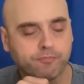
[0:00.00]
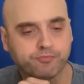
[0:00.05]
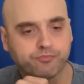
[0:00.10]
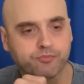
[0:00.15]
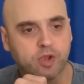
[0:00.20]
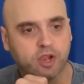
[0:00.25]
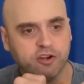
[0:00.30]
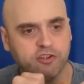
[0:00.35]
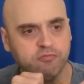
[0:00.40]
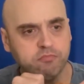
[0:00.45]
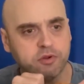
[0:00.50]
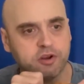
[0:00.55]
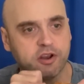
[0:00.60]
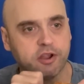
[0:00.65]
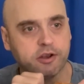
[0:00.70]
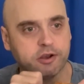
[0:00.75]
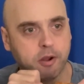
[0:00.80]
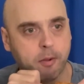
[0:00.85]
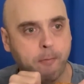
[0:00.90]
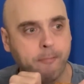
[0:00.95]
That is
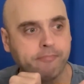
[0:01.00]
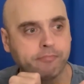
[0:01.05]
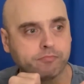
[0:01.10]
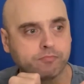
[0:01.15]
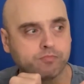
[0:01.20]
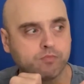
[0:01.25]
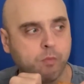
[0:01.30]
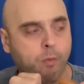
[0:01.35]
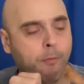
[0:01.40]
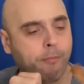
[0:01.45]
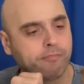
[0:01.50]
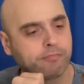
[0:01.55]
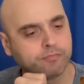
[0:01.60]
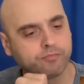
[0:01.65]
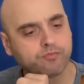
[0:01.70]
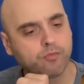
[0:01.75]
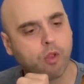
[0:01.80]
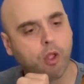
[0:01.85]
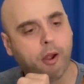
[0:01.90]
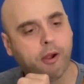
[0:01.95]
banana.
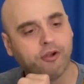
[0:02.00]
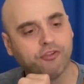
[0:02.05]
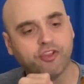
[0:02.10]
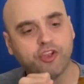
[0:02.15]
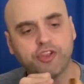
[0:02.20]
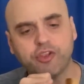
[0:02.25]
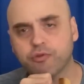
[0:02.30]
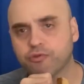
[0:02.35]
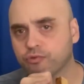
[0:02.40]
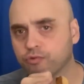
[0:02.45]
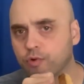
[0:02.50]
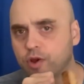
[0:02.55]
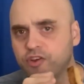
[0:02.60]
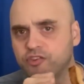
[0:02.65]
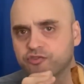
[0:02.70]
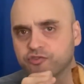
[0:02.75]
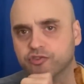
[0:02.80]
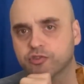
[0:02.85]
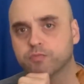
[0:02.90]
I thought that was raisins,